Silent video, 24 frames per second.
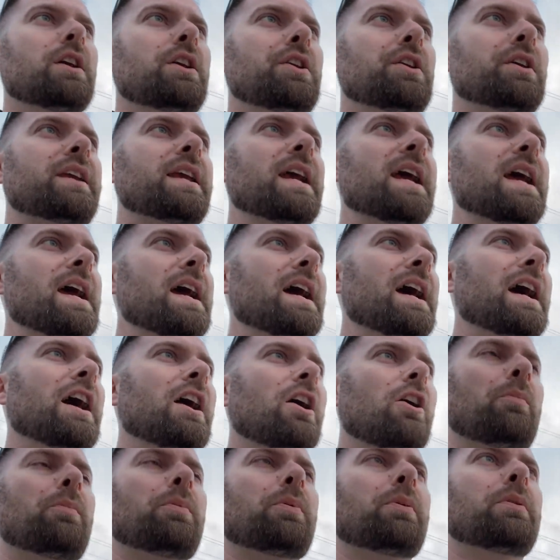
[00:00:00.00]
You can't
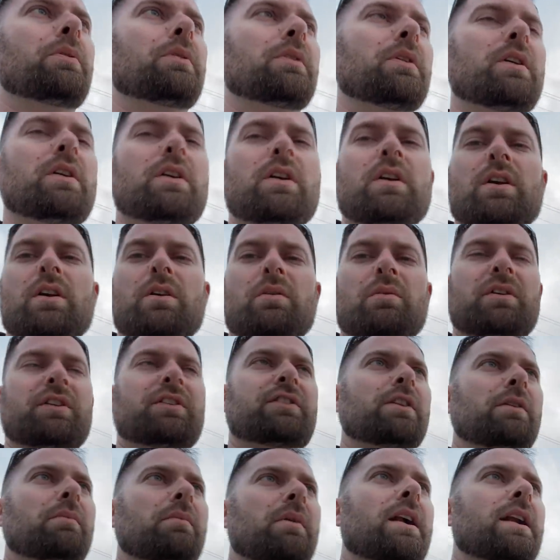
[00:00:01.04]
help when
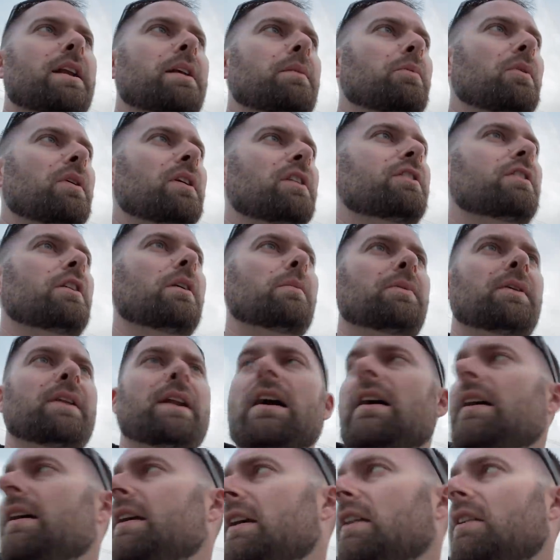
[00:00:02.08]
somebody brings something
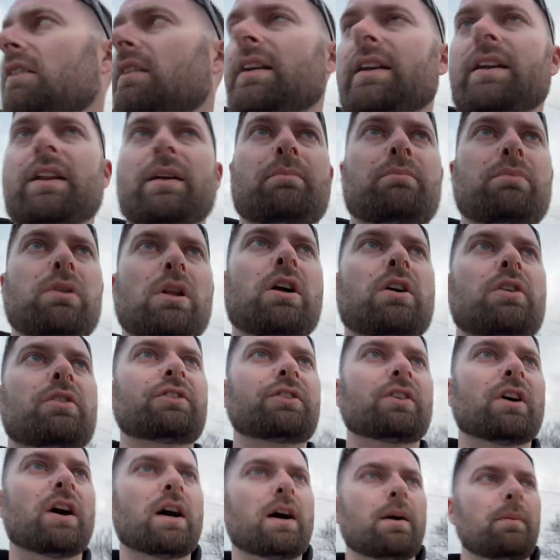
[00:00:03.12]
out here and it
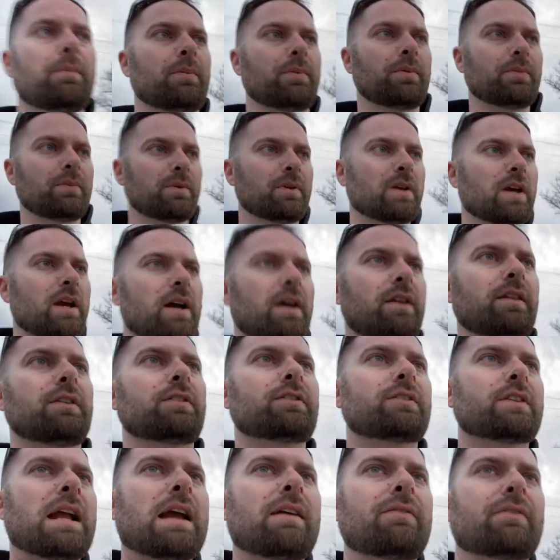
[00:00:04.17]
blows up. Yeah, the
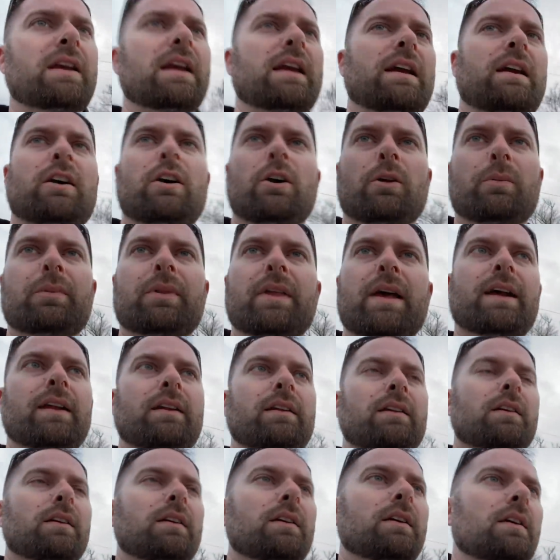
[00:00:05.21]
staff can't help that.
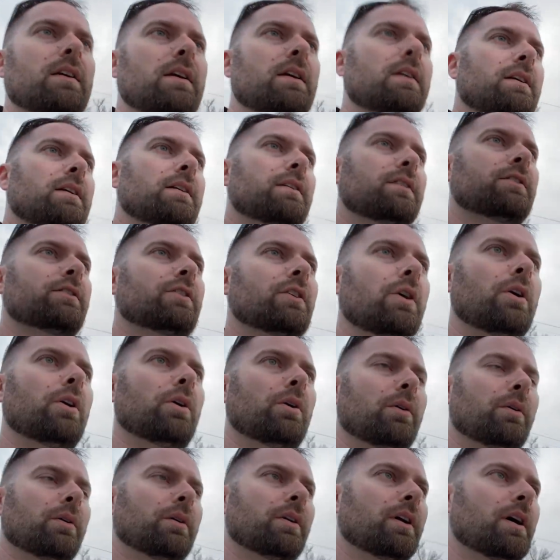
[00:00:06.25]
They can't help it.
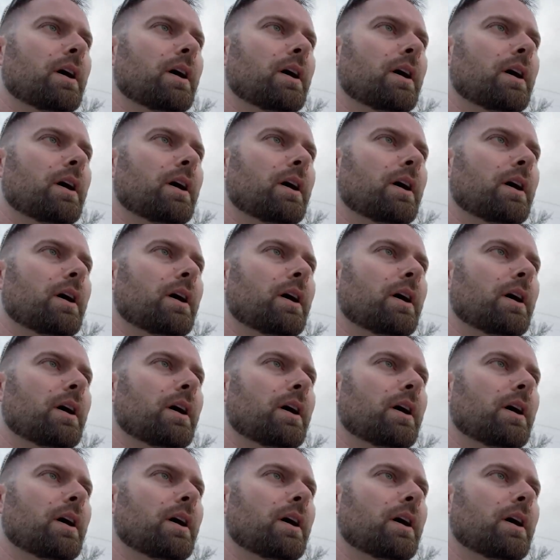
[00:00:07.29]
So.